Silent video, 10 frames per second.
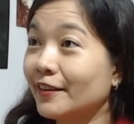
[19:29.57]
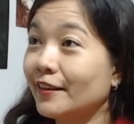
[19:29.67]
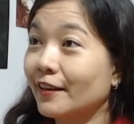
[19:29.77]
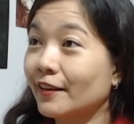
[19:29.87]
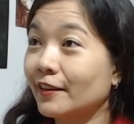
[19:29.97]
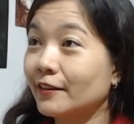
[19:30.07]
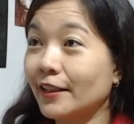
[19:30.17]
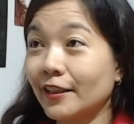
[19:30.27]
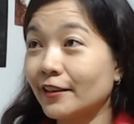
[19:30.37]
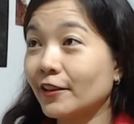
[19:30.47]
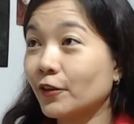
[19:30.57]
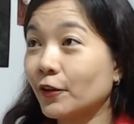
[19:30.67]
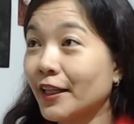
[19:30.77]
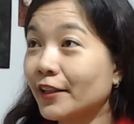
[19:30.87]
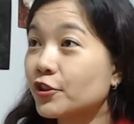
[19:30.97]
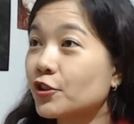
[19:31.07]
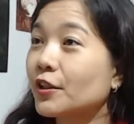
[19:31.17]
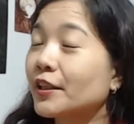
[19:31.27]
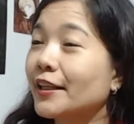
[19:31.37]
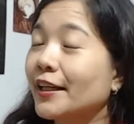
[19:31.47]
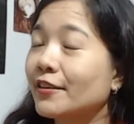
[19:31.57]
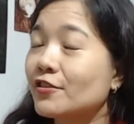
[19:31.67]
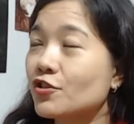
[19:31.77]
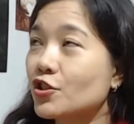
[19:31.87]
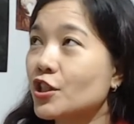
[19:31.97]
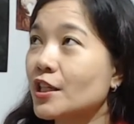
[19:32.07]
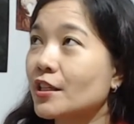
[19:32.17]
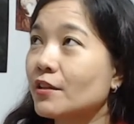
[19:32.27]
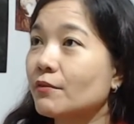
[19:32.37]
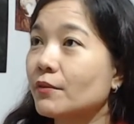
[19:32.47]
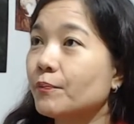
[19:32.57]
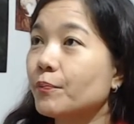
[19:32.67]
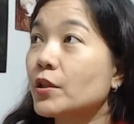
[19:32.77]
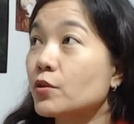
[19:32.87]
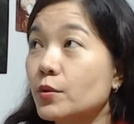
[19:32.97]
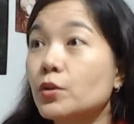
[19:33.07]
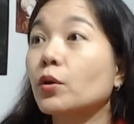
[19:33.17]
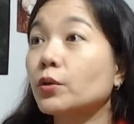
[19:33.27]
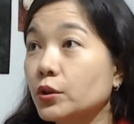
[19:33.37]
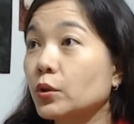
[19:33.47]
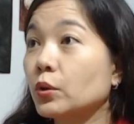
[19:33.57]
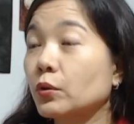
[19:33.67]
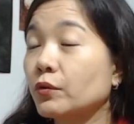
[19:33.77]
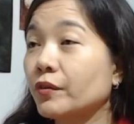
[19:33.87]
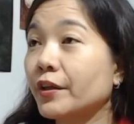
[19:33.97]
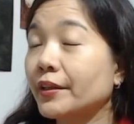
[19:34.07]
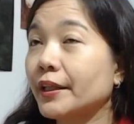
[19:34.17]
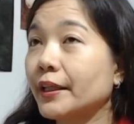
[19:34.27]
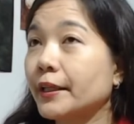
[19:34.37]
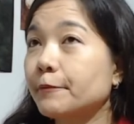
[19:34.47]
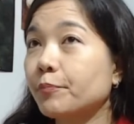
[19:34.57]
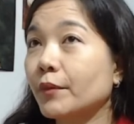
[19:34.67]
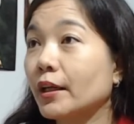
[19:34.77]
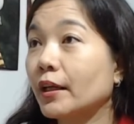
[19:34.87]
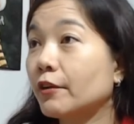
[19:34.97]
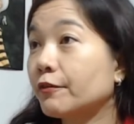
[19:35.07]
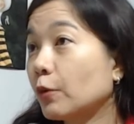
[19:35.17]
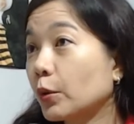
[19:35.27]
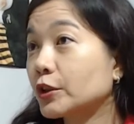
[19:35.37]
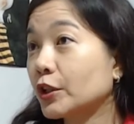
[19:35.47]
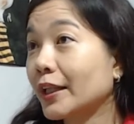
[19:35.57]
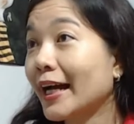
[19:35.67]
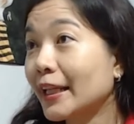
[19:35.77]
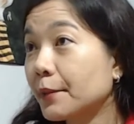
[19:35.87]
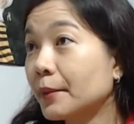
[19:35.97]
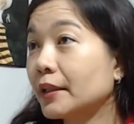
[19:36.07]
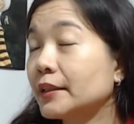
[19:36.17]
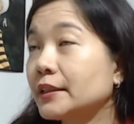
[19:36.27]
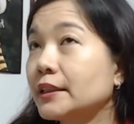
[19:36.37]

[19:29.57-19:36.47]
uh, the Indian connection, and she she was also very uh, focused on animals.